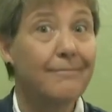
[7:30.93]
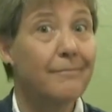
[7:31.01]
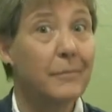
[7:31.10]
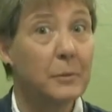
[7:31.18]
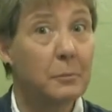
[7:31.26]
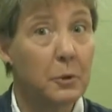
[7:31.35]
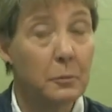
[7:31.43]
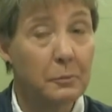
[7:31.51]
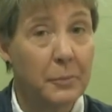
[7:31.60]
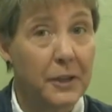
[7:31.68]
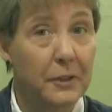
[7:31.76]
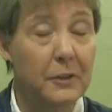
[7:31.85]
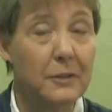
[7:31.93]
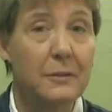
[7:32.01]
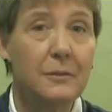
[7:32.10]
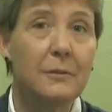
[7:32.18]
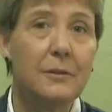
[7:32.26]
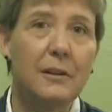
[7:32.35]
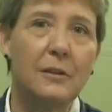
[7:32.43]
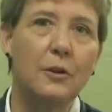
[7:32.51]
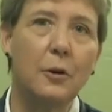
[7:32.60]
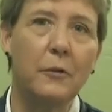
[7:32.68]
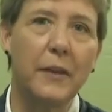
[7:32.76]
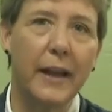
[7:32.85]
People better
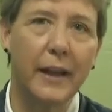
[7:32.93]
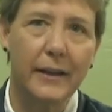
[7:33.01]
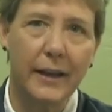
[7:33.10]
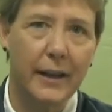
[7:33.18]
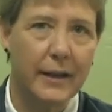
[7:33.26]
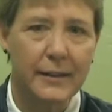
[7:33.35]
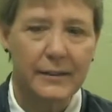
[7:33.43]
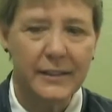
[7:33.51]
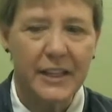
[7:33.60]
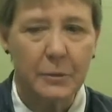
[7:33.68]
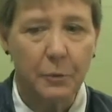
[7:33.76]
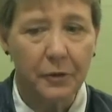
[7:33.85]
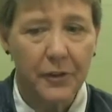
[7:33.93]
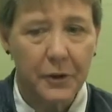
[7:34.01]
know that as chemo